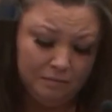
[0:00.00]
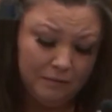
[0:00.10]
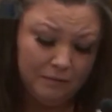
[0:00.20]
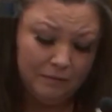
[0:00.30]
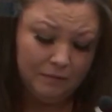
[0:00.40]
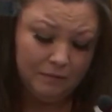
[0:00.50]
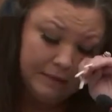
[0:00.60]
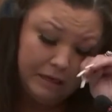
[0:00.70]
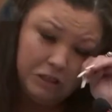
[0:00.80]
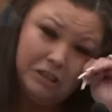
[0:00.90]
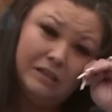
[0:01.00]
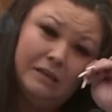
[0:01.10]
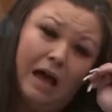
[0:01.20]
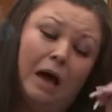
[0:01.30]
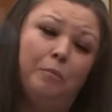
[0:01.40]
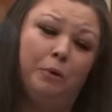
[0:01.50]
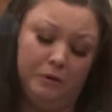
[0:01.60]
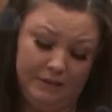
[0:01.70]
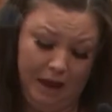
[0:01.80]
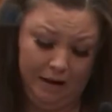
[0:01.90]
On this day, she did not
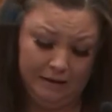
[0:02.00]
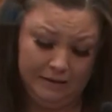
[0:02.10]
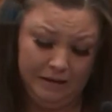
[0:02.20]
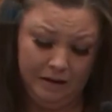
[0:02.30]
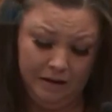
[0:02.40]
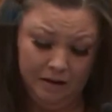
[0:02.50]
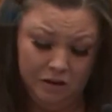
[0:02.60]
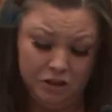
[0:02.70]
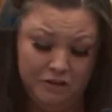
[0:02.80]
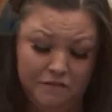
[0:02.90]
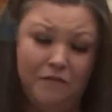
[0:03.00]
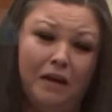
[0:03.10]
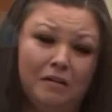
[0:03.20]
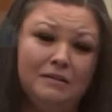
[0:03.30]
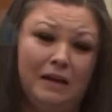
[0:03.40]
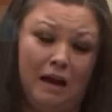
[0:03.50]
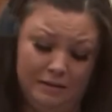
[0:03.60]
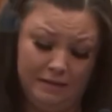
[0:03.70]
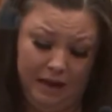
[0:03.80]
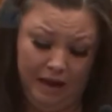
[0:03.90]
protect. She failed
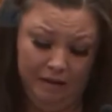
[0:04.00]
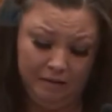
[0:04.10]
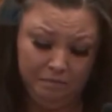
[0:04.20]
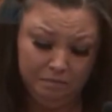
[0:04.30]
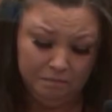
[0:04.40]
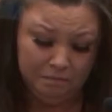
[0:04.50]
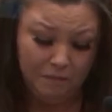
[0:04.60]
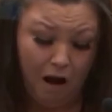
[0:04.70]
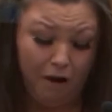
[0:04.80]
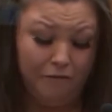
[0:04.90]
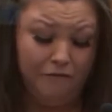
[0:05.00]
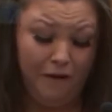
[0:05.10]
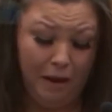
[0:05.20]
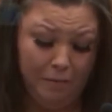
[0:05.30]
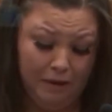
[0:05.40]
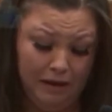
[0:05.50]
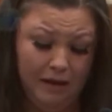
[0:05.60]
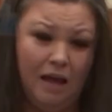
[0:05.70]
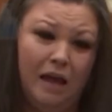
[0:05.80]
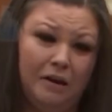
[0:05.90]
Daunte, our family,
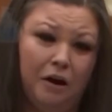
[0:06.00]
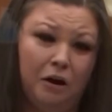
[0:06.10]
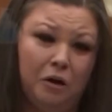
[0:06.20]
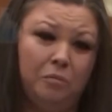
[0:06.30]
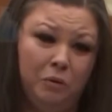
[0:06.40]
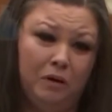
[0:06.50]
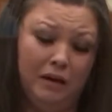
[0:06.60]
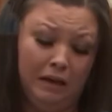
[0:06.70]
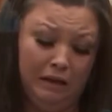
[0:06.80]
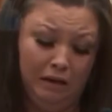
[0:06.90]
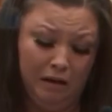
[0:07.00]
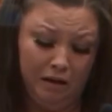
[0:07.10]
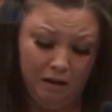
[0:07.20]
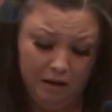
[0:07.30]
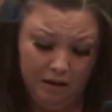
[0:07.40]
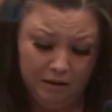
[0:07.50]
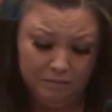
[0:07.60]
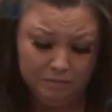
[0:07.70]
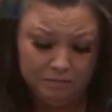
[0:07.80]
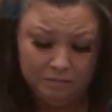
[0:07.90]
and our community.
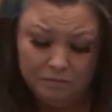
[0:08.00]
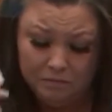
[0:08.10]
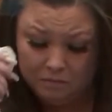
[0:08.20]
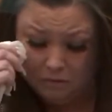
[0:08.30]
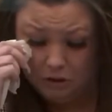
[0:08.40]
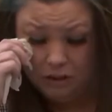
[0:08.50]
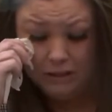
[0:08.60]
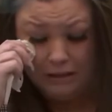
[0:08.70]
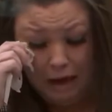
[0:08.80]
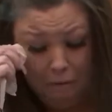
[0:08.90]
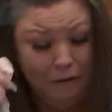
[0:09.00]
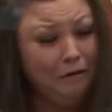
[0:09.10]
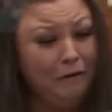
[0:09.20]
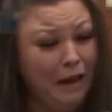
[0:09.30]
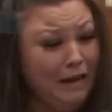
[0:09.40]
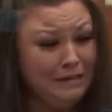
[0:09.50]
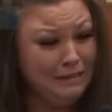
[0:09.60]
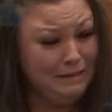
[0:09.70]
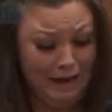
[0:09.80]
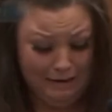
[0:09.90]
She did not render aid to
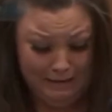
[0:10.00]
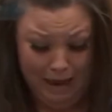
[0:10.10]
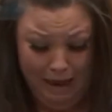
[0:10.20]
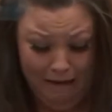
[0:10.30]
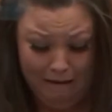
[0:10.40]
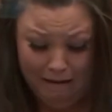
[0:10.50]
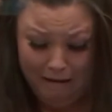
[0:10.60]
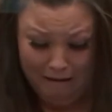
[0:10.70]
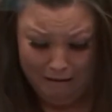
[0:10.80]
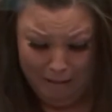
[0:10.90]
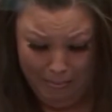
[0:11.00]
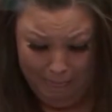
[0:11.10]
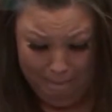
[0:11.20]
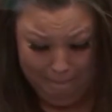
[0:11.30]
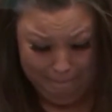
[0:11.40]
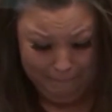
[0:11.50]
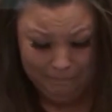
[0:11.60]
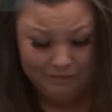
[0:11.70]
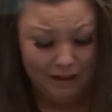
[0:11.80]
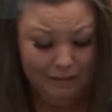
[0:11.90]
Daunte,
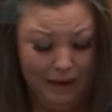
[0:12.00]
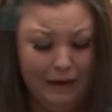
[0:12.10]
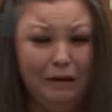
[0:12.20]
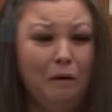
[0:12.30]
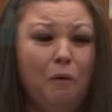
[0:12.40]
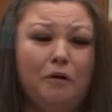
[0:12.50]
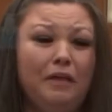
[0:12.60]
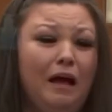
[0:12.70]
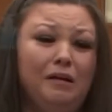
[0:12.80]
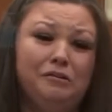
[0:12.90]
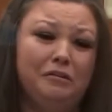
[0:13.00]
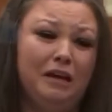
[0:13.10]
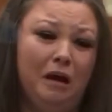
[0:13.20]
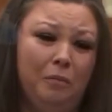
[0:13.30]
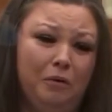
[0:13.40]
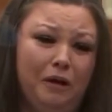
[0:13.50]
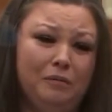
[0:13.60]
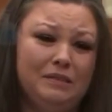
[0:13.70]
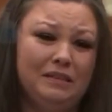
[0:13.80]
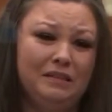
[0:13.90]
Elena, or the elderly couple that
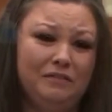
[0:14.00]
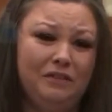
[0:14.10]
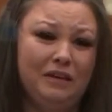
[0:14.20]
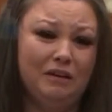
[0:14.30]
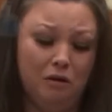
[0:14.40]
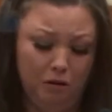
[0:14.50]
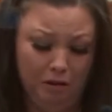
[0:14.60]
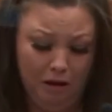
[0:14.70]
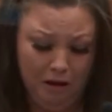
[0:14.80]
was in the vehicle.